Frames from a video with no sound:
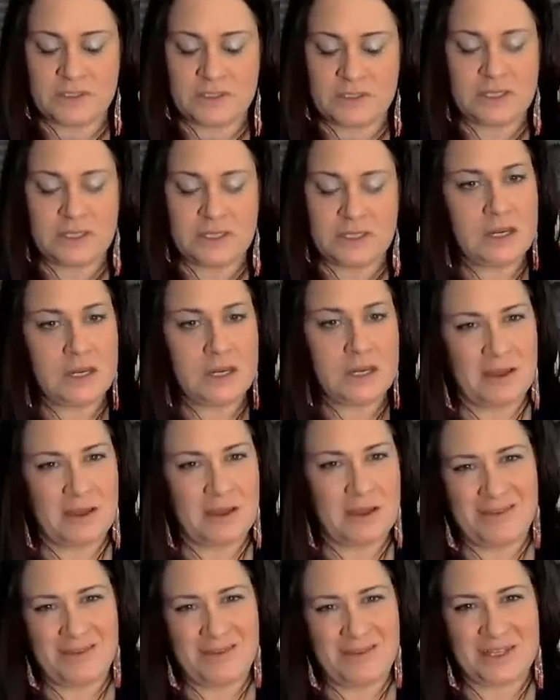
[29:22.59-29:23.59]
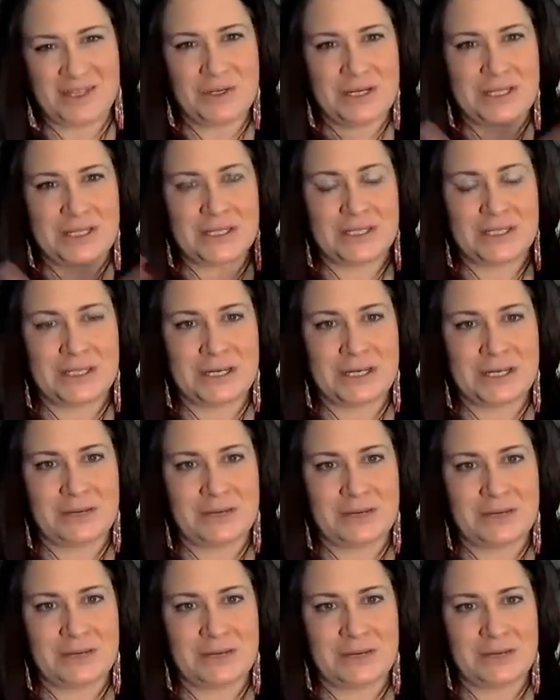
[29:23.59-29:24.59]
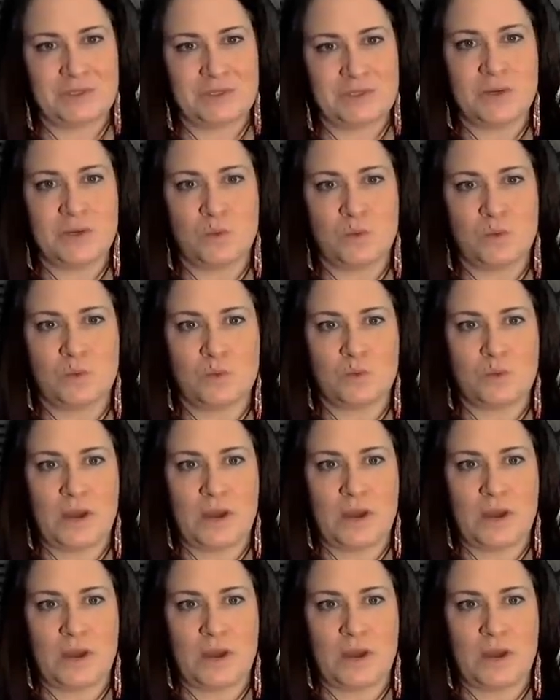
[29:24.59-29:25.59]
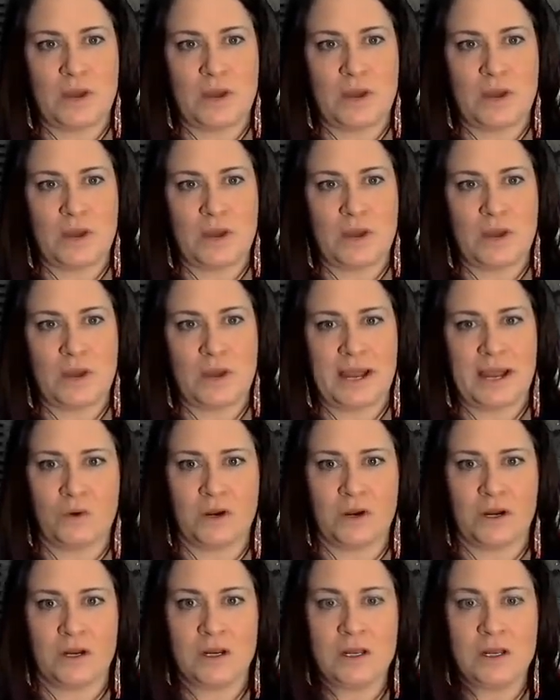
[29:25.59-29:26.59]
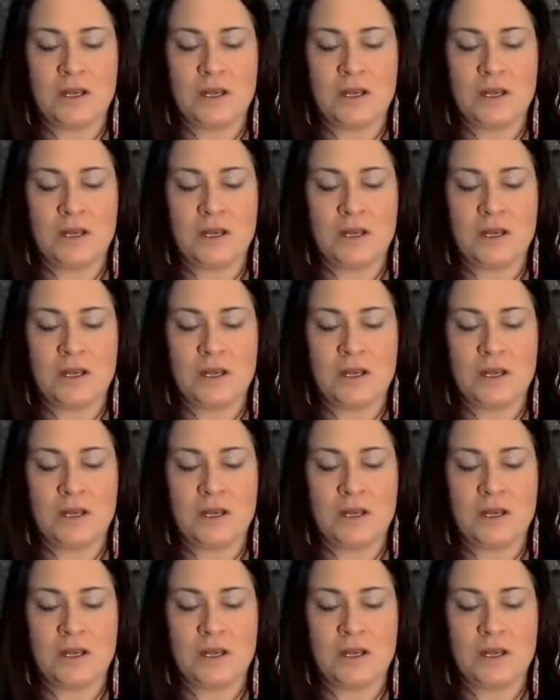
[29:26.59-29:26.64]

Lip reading: in any of my events or anything that I'm doing, I have a lot more.